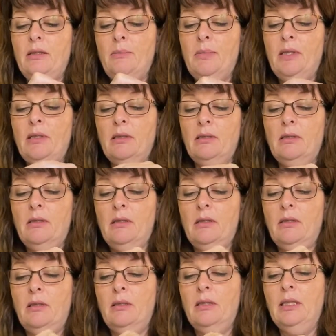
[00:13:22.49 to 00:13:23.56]
because
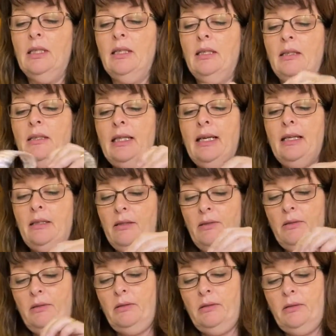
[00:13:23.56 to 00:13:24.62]
the
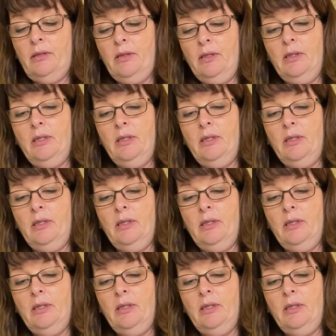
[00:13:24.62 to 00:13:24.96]
handles